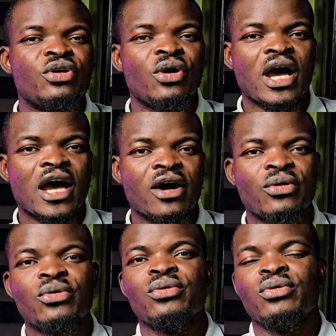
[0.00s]
You know
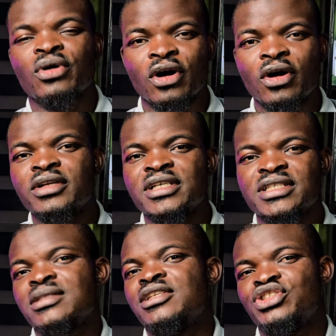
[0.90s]
how all
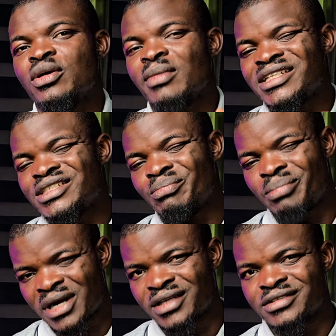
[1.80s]
these lithium battery
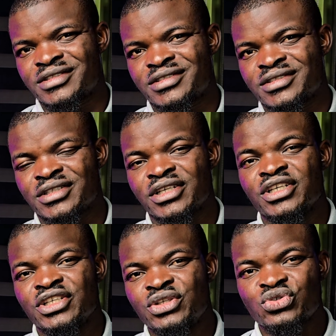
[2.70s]
brands
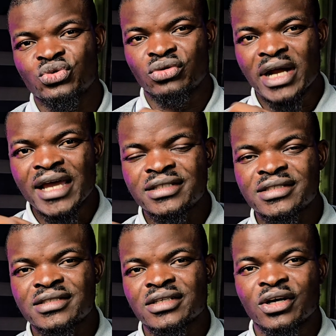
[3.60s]
used to
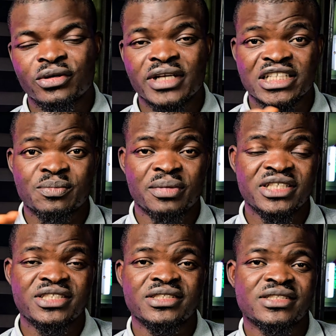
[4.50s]
write on their
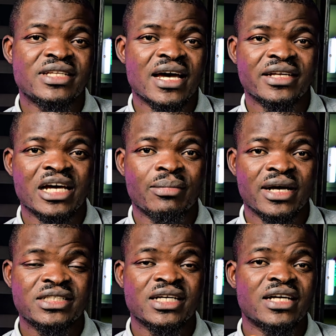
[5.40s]
spec sheets that their
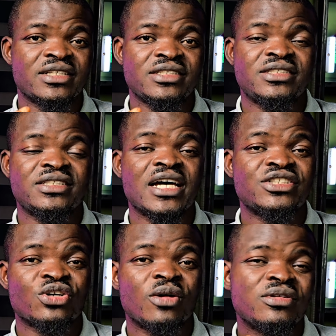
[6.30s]
battery can
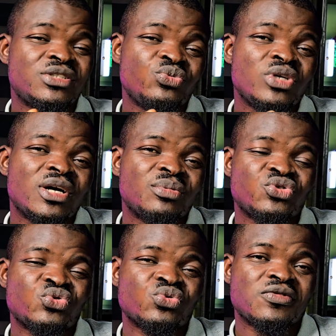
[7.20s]
discharge all the way up
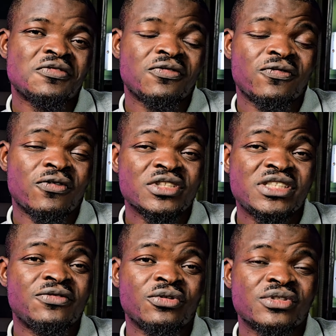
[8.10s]
to
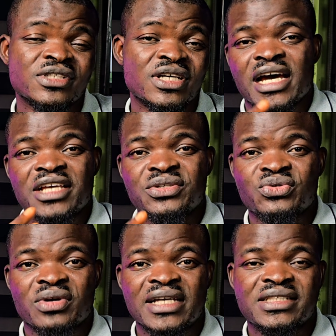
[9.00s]
40 volts. They are
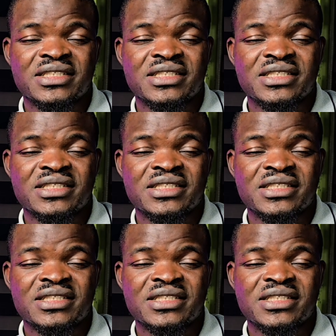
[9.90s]
used to